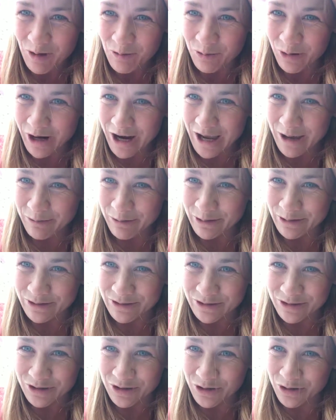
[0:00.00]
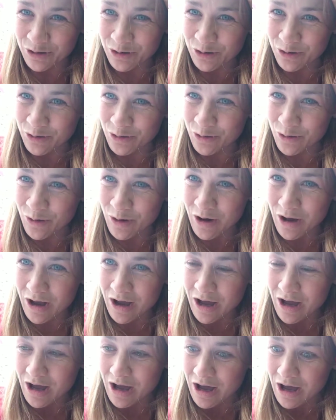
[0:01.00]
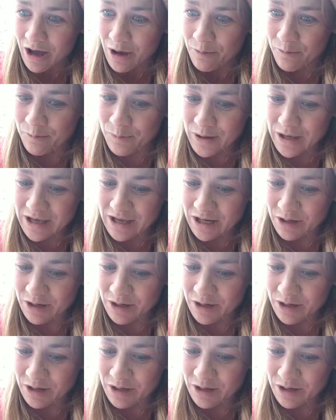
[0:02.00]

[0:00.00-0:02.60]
we're able to be